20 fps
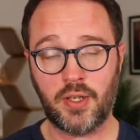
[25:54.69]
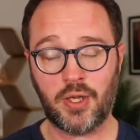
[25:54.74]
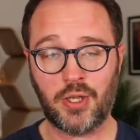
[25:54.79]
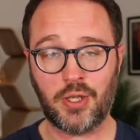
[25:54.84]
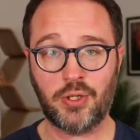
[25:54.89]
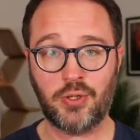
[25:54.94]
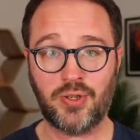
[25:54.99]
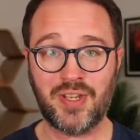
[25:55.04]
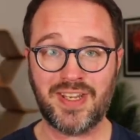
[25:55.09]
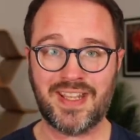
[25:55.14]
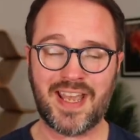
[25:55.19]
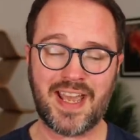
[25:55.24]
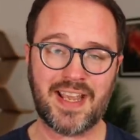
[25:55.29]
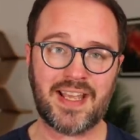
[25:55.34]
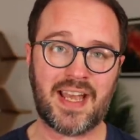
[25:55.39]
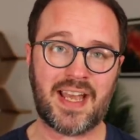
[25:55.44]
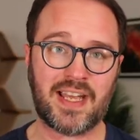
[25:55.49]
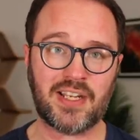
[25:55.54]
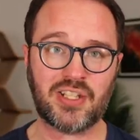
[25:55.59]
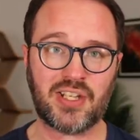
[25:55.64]
you can get
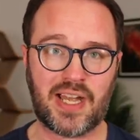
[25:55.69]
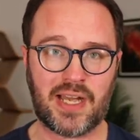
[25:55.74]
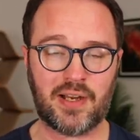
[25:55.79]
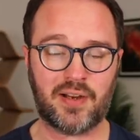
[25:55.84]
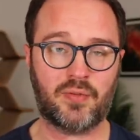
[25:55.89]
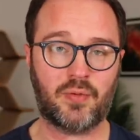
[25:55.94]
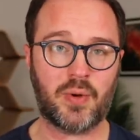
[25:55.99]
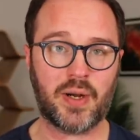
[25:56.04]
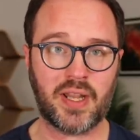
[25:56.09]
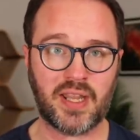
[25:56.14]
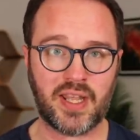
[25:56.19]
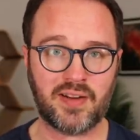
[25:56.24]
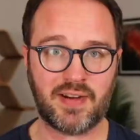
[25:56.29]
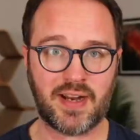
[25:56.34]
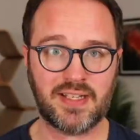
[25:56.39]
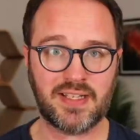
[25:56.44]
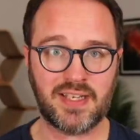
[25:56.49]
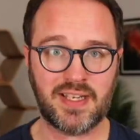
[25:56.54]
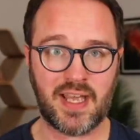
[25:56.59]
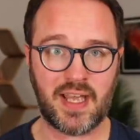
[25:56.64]
cash out of one of their
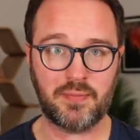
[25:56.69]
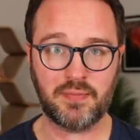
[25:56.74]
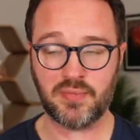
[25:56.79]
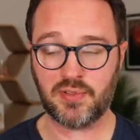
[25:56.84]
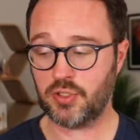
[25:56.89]
ATMs.